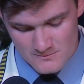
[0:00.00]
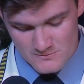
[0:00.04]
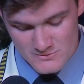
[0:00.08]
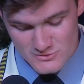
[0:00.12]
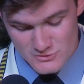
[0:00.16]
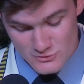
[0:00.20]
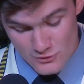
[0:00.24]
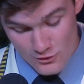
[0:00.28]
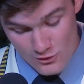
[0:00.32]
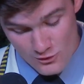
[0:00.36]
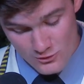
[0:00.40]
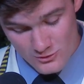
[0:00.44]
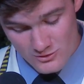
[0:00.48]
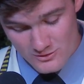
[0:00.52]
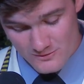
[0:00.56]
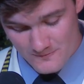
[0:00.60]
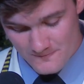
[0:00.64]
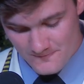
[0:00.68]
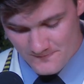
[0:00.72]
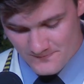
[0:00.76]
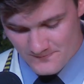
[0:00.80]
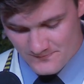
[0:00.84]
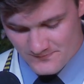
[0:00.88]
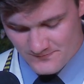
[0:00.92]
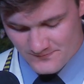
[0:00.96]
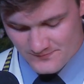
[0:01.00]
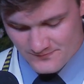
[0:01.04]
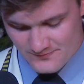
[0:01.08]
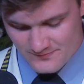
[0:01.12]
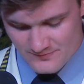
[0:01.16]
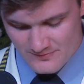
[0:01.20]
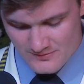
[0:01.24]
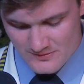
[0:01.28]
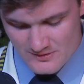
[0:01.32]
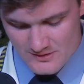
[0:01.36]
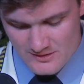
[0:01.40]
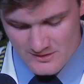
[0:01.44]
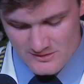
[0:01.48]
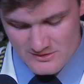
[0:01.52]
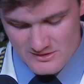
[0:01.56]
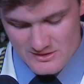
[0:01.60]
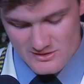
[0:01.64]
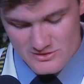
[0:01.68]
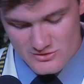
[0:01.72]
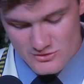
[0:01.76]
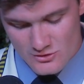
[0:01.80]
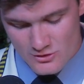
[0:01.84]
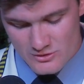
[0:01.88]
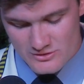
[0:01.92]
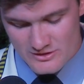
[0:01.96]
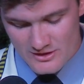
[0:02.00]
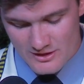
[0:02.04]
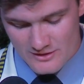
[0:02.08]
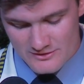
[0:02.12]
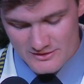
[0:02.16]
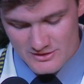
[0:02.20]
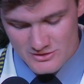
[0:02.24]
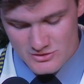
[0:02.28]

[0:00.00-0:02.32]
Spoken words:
Mr. Holcomb, there's no doubt